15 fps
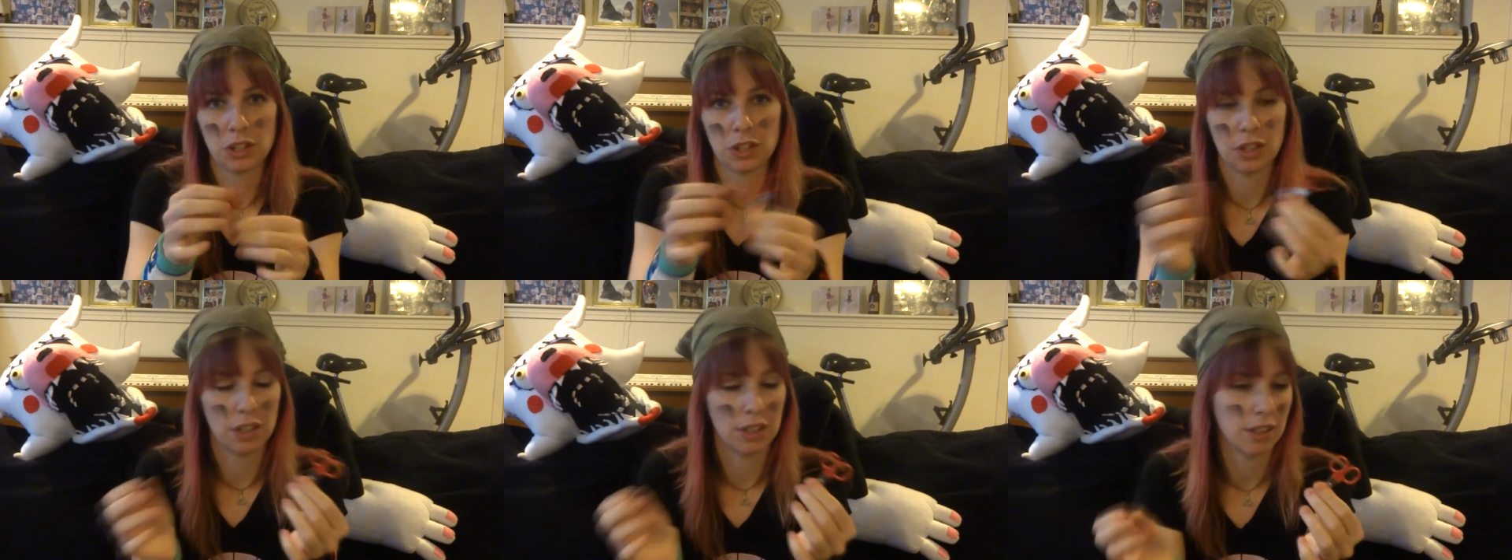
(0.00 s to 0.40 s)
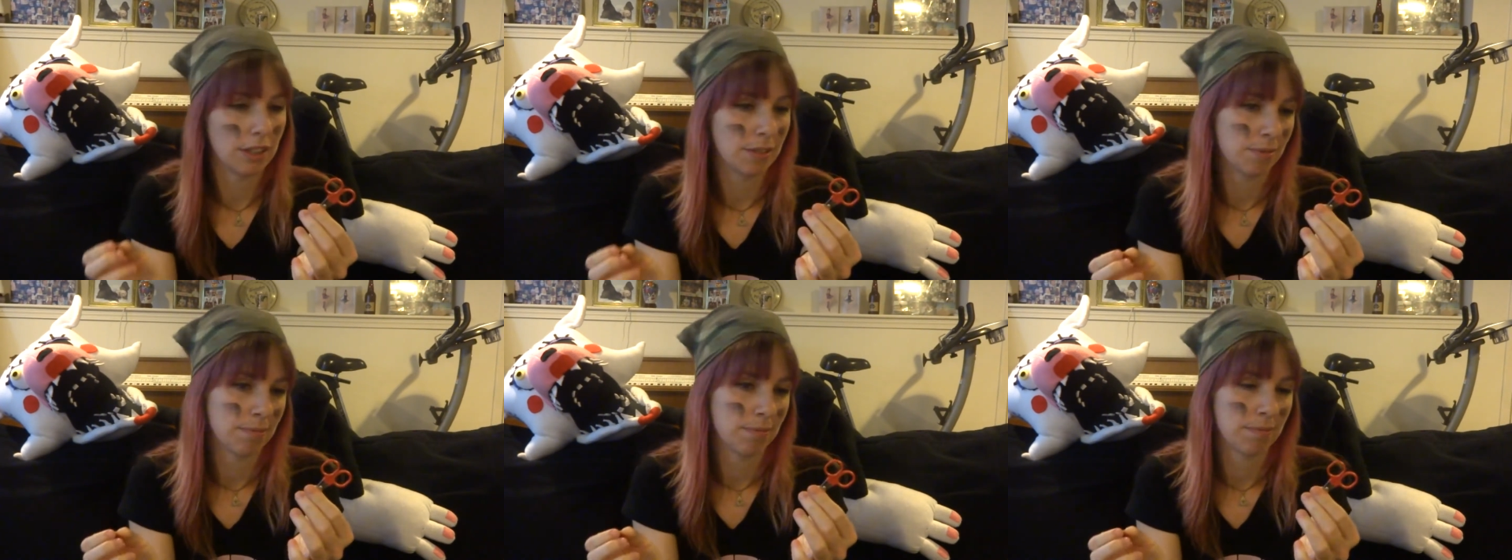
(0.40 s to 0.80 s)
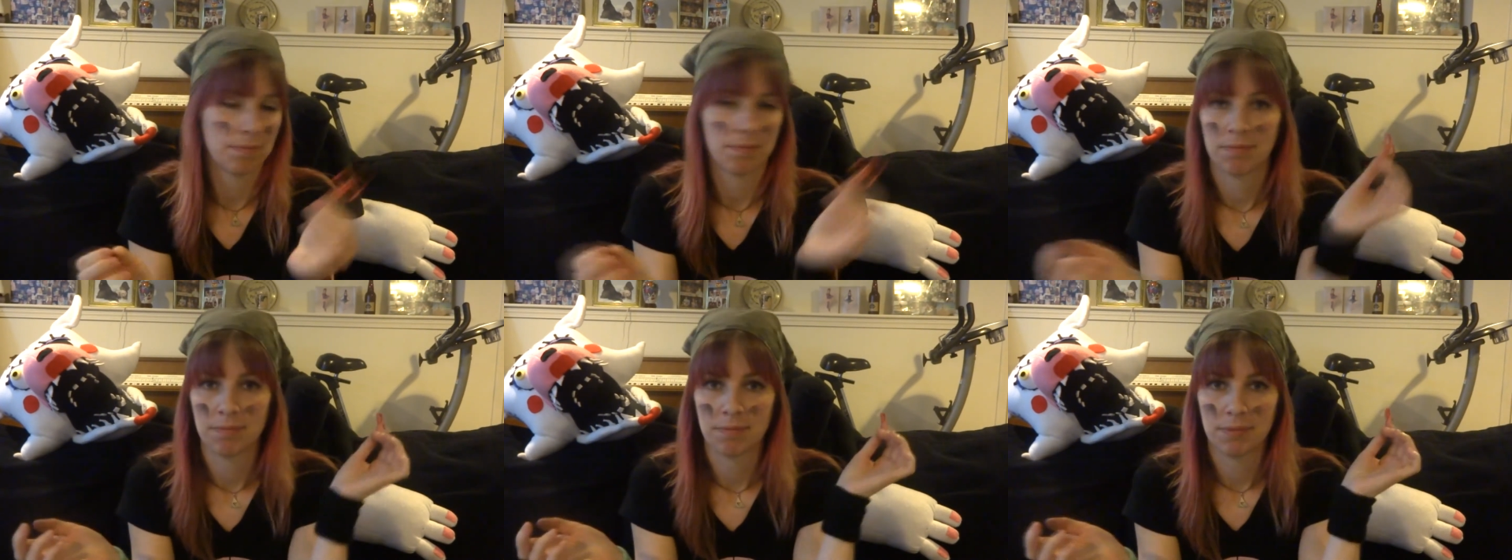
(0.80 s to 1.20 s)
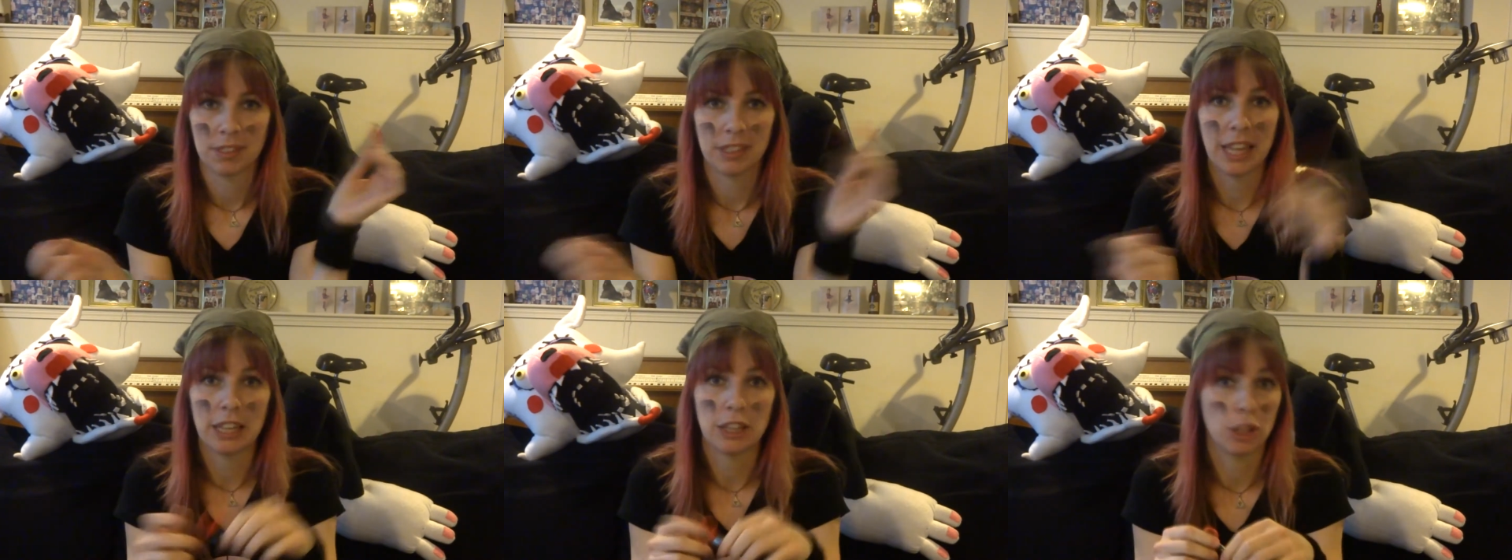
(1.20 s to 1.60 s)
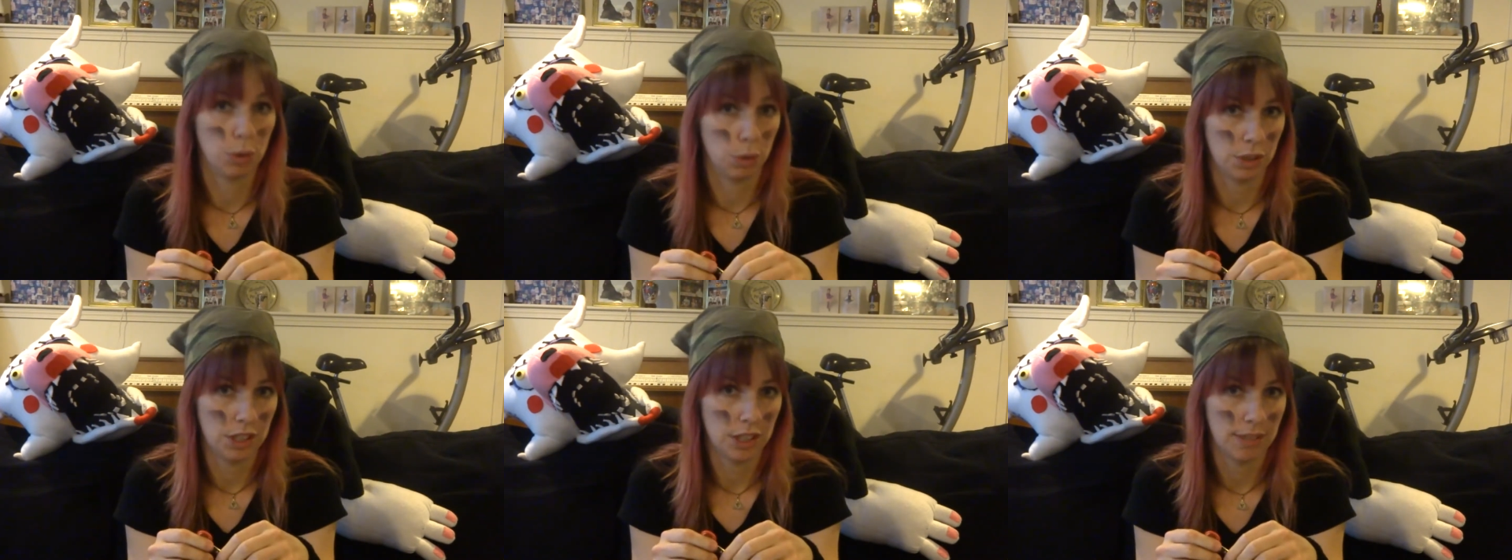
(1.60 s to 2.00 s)
to let
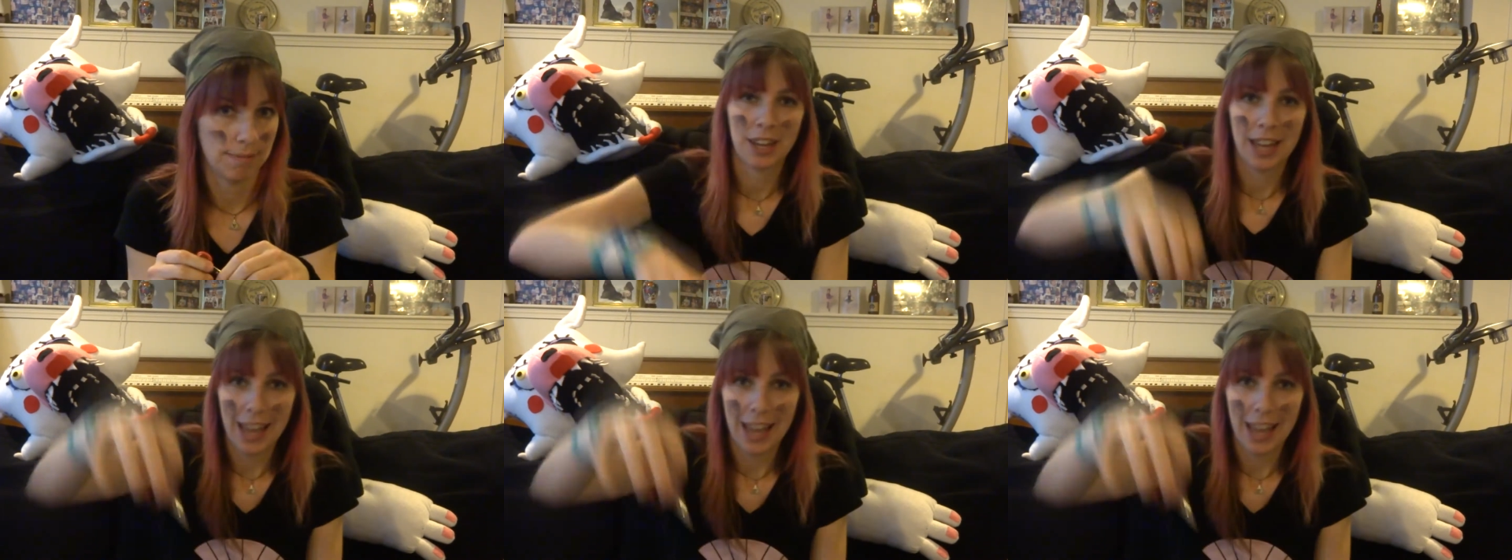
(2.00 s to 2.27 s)
loose.